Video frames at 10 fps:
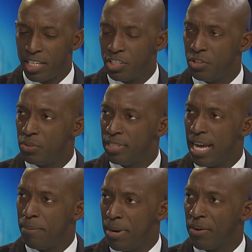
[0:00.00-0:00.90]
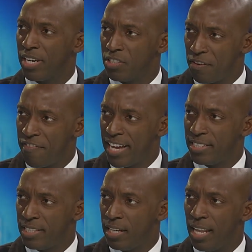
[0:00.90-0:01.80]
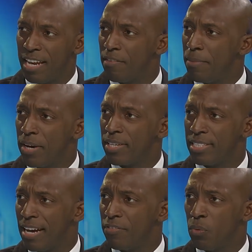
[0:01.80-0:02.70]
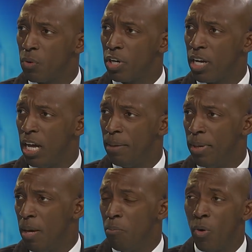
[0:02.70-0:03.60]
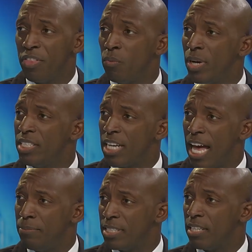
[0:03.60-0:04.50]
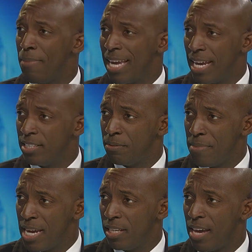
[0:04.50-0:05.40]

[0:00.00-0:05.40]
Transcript: issues that Americans are facing, a lot of Americans have to work more than one job just to make ends meet.